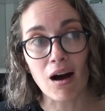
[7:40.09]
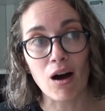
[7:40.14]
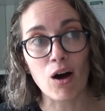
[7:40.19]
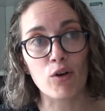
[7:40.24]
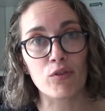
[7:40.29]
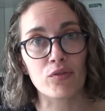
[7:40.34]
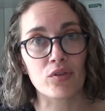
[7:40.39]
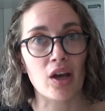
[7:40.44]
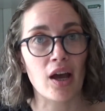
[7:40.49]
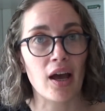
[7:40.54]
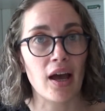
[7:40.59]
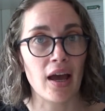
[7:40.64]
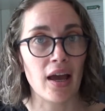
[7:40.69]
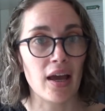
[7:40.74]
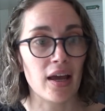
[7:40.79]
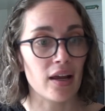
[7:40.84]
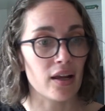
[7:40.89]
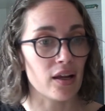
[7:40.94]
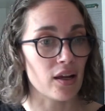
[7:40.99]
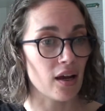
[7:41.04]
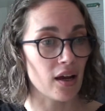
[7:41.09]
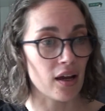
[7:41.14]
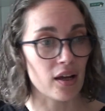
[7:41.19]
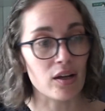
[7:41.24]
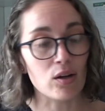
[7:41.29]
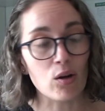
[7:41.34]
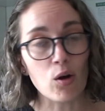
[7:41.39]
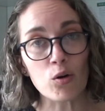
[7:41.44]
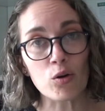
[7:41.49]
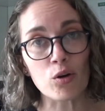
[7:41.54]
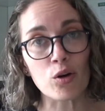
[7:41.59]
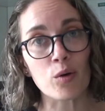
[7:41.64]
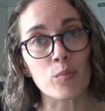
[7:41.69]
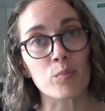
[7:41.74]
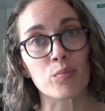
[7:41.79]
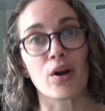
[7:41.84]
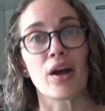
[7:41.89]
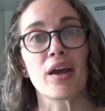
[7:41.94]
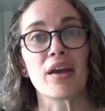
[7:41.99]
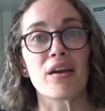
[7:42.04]
after a long
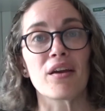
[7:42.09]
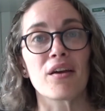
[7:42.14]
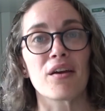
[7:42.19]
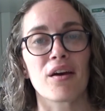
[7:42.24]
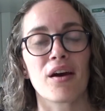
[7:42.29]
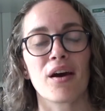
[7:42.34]
break